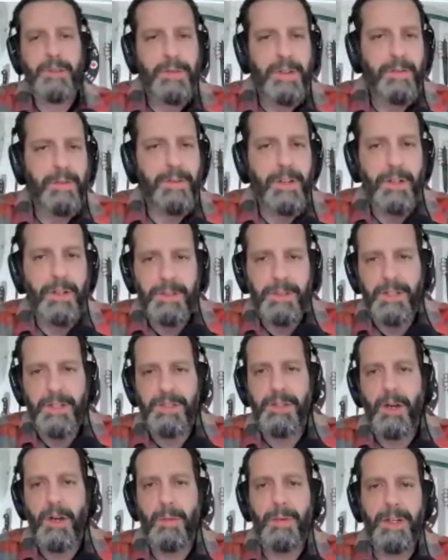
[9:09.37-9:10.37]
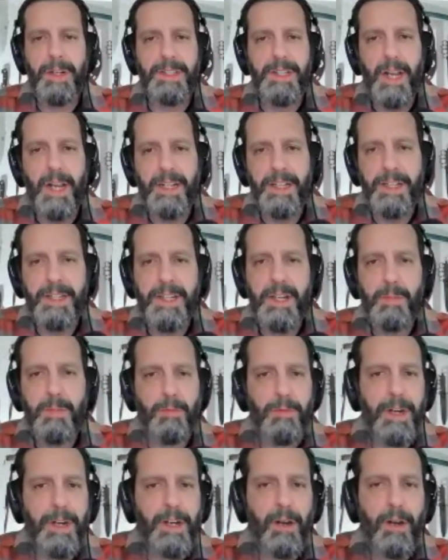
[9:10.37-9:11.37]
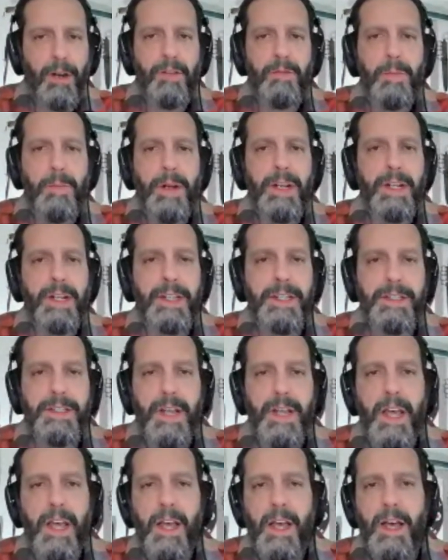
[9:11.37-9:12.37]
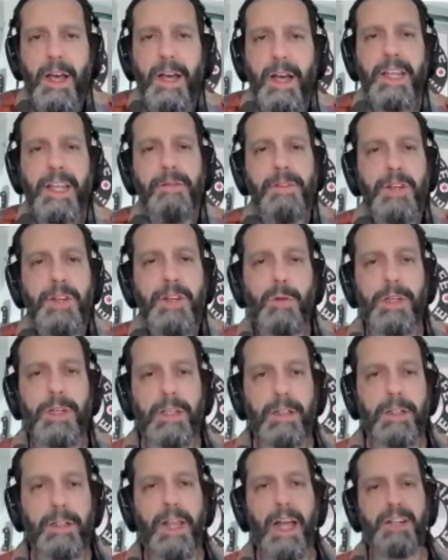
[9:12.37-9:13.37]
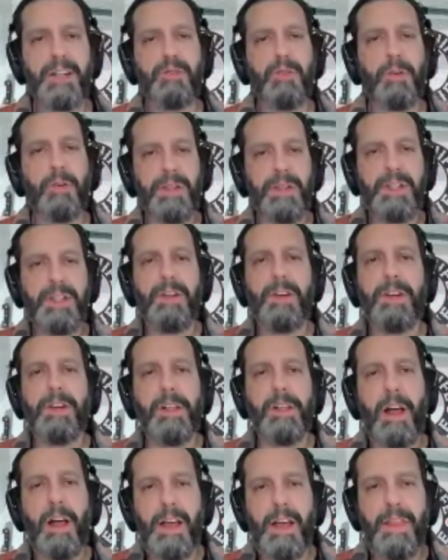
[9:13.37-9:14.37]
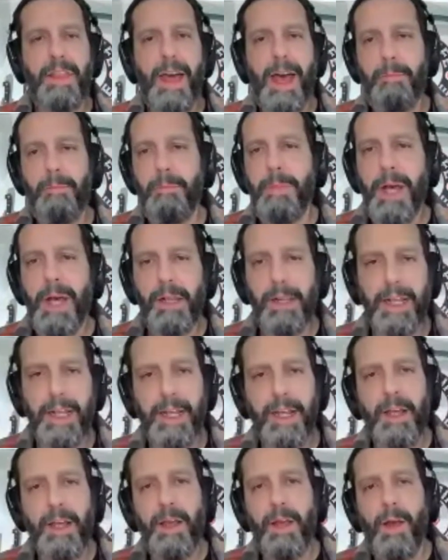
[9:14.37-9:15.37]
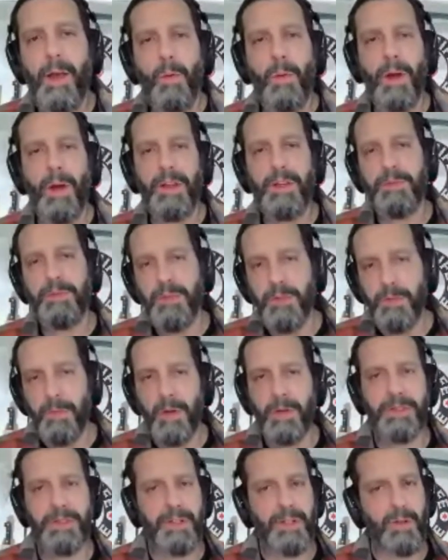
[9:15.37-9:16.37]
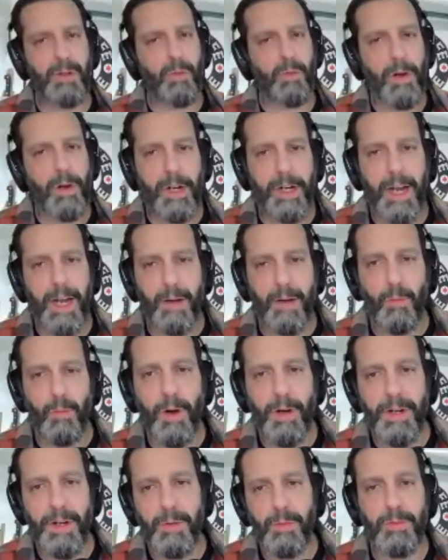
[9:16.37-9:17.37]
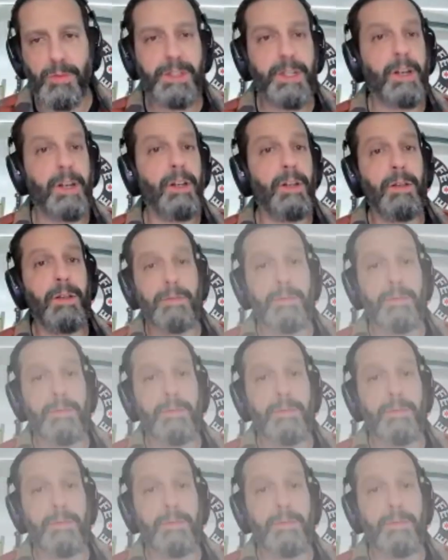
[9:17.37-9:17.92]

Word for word: difficult to sharpen. It's not a deep recurve, but it is uh, giving you a little extra material on that belly where you do most of your work and where you will dull